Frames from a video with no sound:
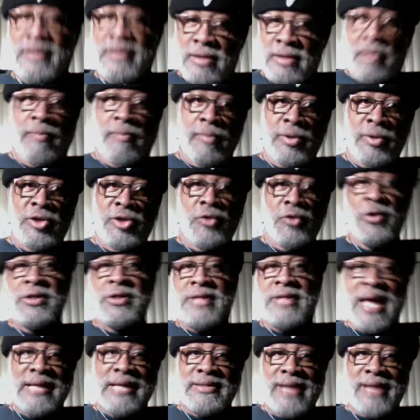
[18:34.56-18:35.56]
during
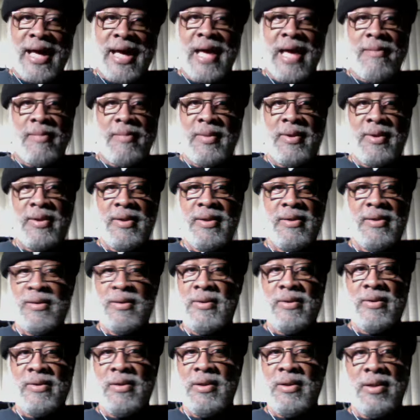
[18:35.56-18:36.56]
that time,
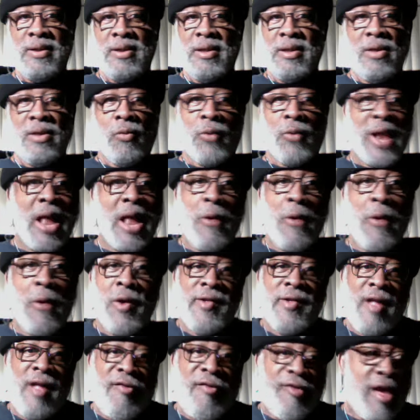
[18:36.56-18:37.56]
when I was
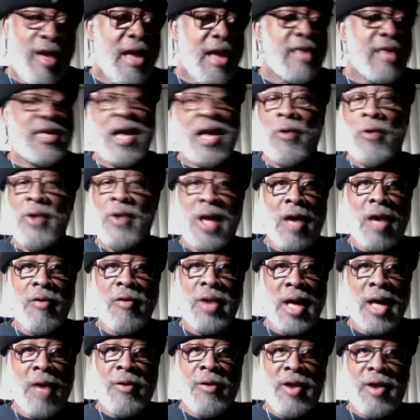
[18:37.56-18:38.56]
of age, I
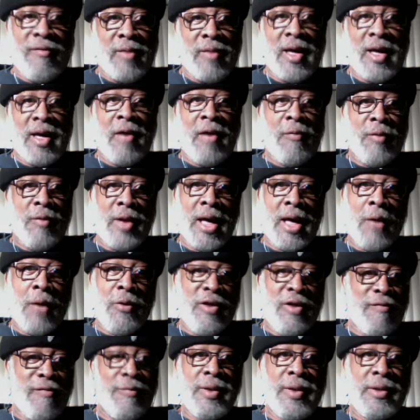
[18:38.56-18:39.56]

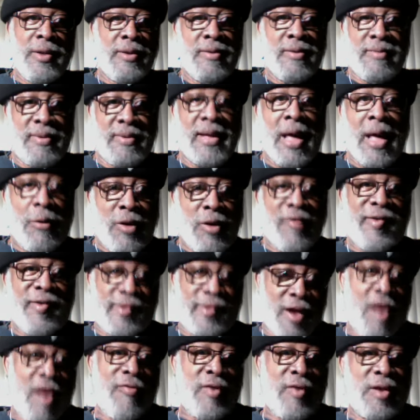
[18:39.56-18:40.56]
would have
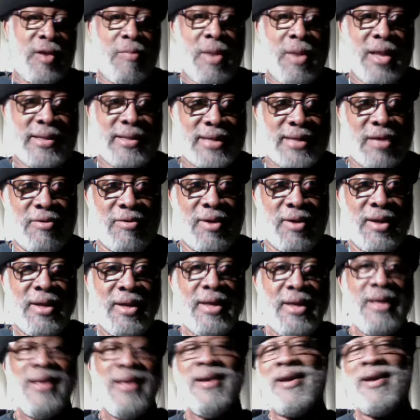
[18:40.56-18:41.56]
served in the military,
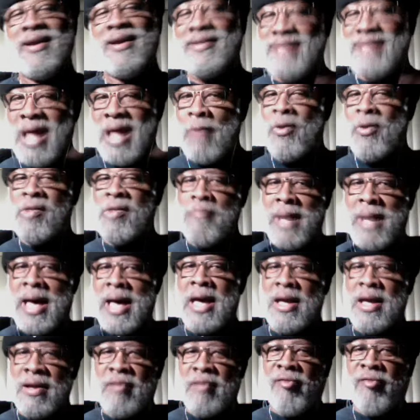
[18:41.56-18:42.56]
because that was
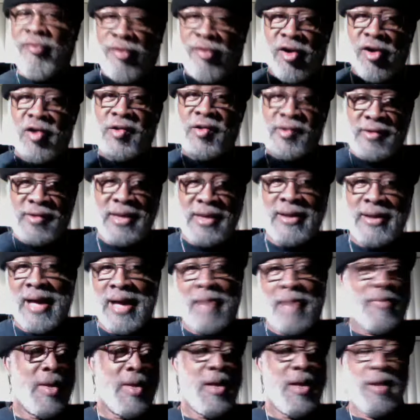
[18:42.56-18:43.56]
my first thing.
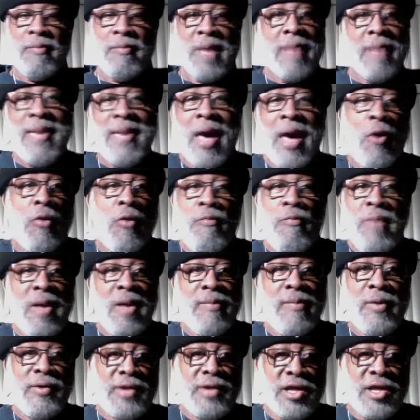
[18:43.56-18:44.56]
Maybe I wouldn't be a
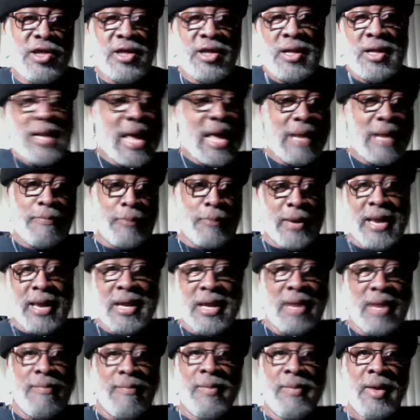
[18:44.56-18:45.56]
musician like
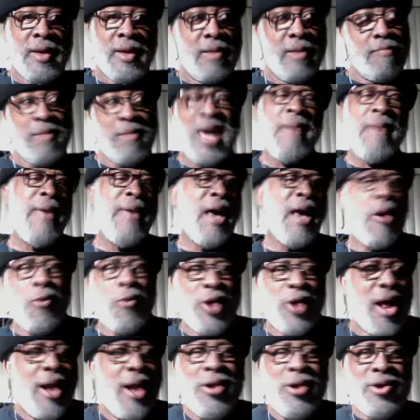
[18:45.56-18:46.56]
playing. Maybe I would.
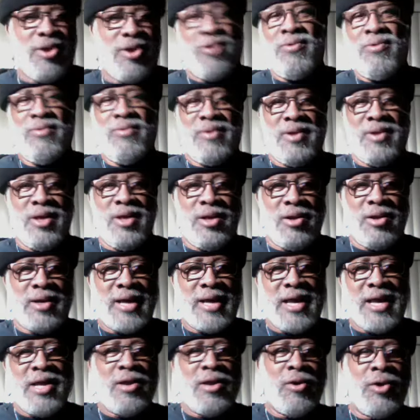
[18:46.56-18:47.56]
I don't know. You know,
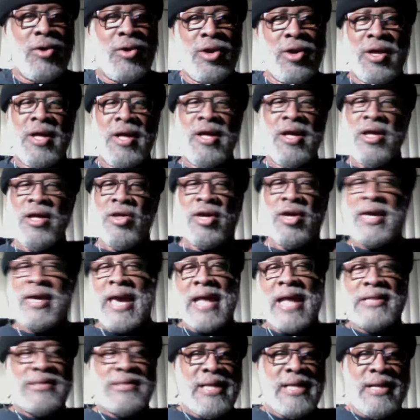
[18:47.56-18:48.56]
because you
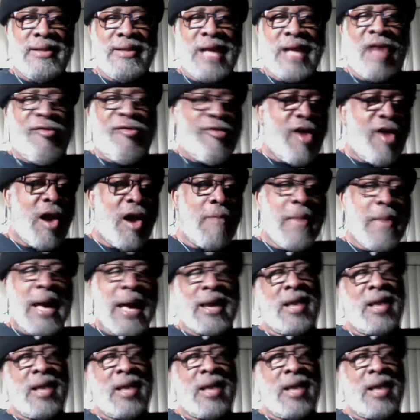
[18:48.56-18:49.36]
can't think that far back and